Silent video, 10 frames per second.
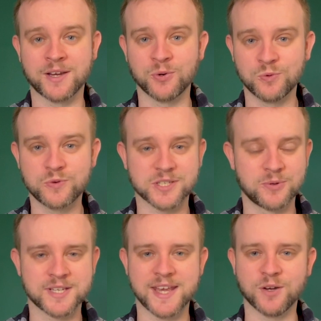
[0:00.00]
can also
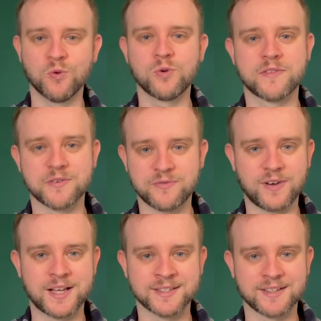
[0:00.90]
take all of the
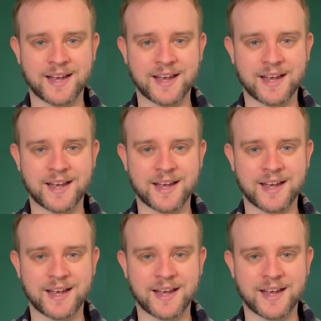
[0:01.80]
fun